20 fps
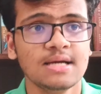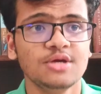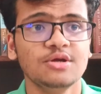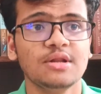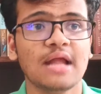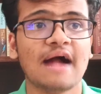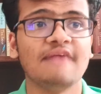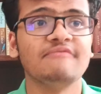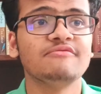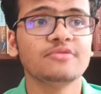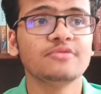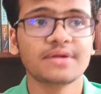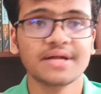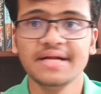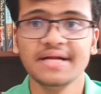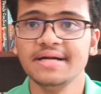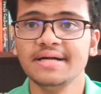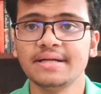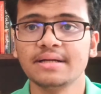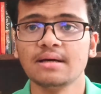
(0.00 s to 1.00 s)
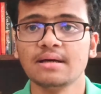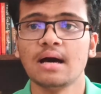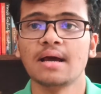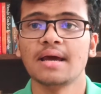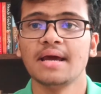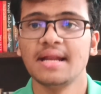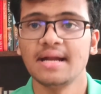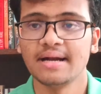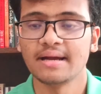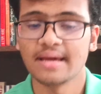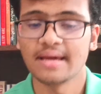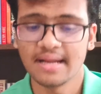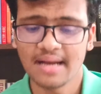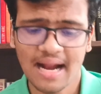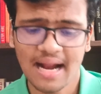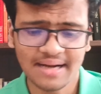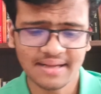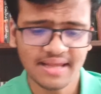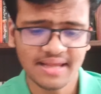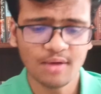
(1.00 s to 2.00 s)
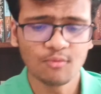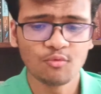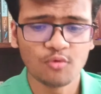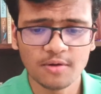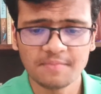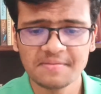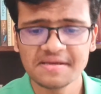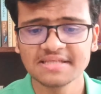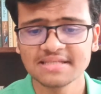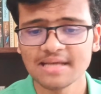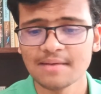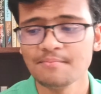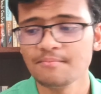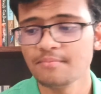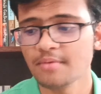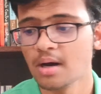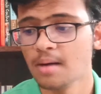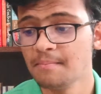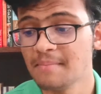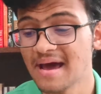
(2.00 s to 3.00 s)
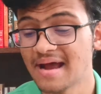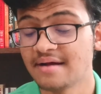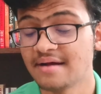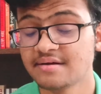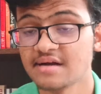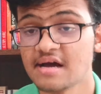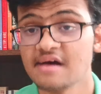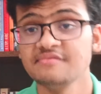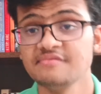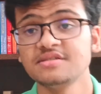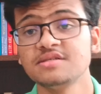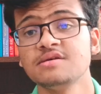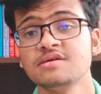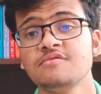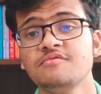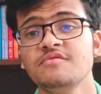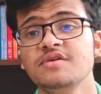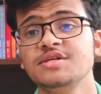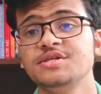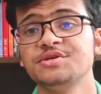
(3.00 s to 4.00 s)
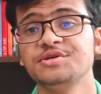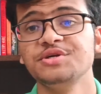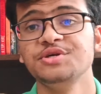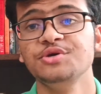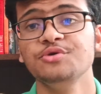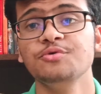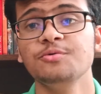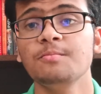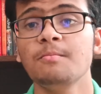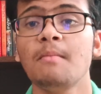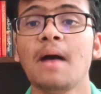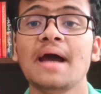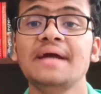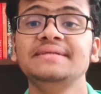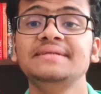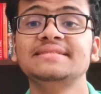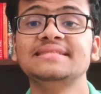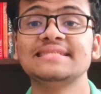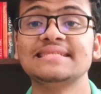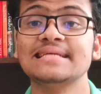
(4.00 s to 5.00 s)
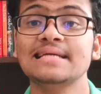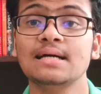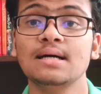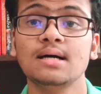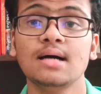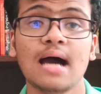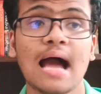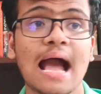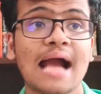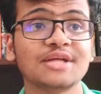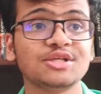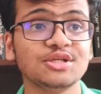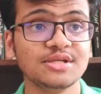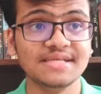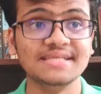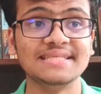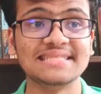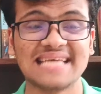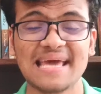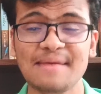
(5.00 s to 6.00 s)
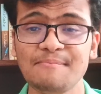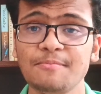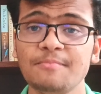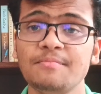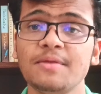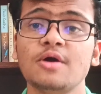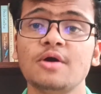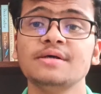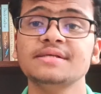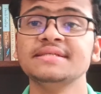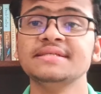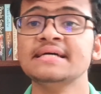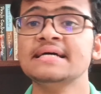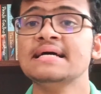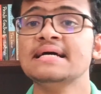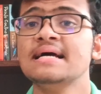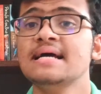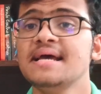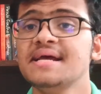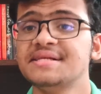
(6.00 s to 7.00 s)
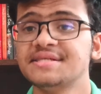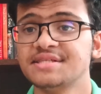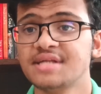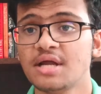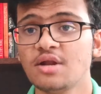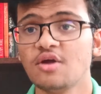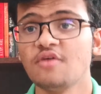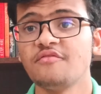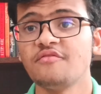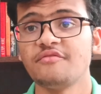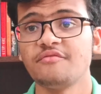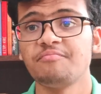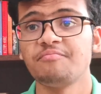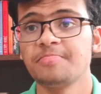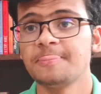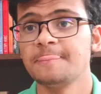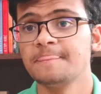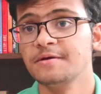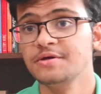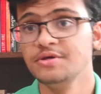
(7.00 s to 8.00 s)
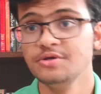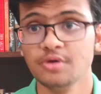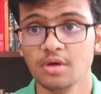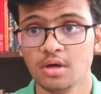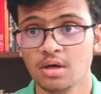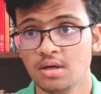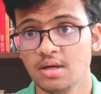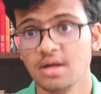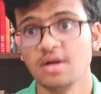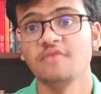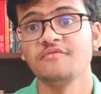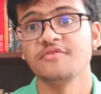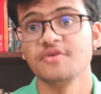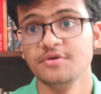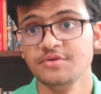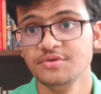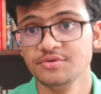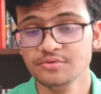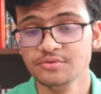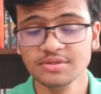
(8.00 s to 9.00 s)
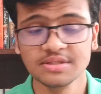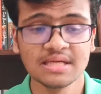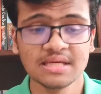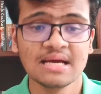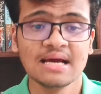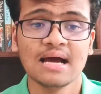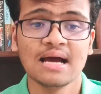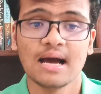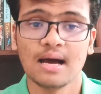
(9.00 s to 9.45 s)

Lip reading: You'll have to read it again and again, and there would be some paragraphs which you might actually skip because it's none of your use.